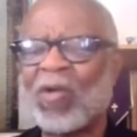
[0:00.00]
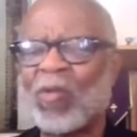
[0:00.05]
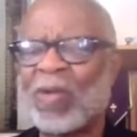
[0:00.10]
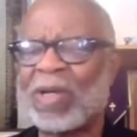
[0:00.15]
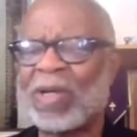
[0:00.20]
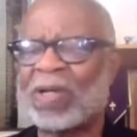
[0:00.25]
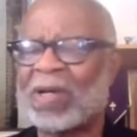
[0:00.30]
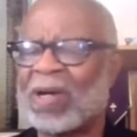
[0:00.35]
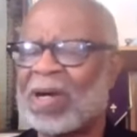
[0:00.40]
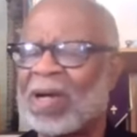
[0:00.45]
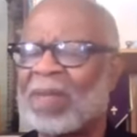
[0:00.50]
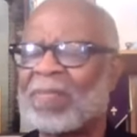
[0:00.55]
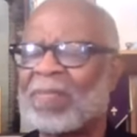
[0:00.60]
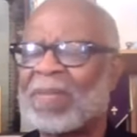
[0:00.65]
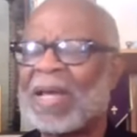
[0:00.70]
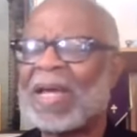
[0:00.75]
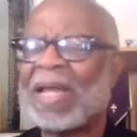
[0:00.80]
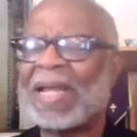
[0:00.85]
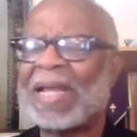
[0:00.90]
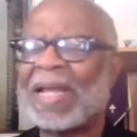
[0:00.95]
We
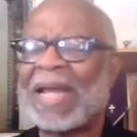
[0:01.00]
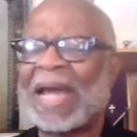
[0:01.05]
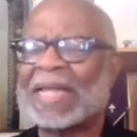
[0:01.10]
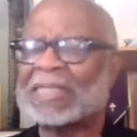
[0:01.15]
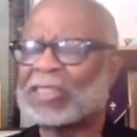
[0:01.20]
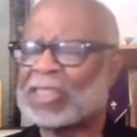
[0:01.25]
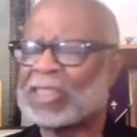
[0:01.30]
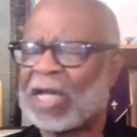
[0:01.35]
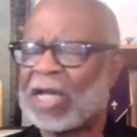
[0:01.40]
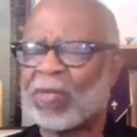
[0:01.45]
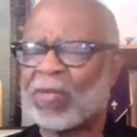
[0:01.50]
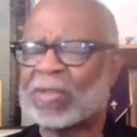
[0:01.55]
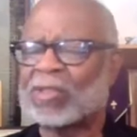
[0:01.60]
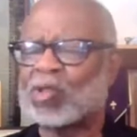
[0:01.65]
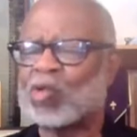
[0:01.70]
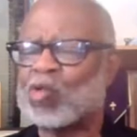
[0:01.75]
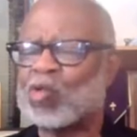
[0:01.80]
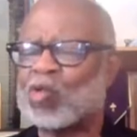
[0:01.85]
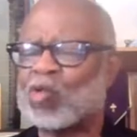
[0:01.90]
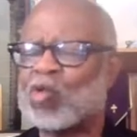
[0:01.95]
come like
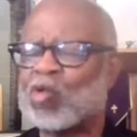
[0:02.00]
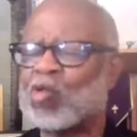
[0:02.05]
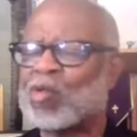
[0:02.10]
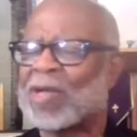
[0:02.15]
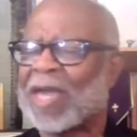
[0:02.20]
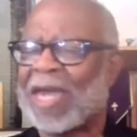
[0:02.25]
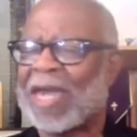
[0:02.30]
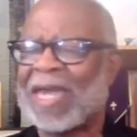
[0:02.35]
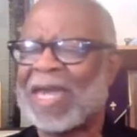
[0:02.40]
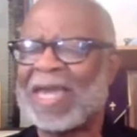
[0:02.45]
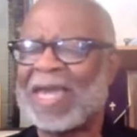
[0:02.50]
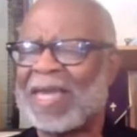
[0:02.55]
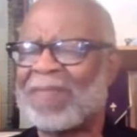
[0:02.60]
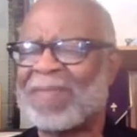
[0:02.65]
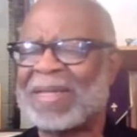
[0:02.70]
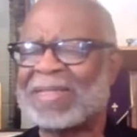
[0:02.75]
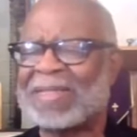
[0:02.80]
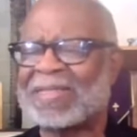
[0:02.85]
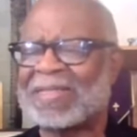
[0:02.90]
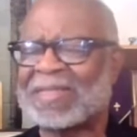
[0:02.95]
Jairus, who, who
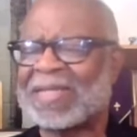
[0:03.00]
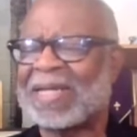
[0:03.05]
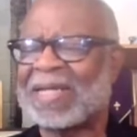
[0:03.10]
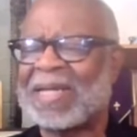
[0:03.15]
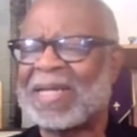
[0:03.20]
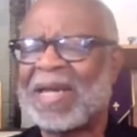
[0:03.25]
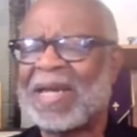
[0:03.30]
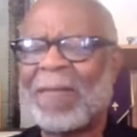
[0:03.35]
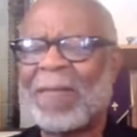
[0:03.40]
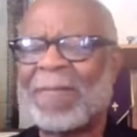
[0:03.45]
came and said,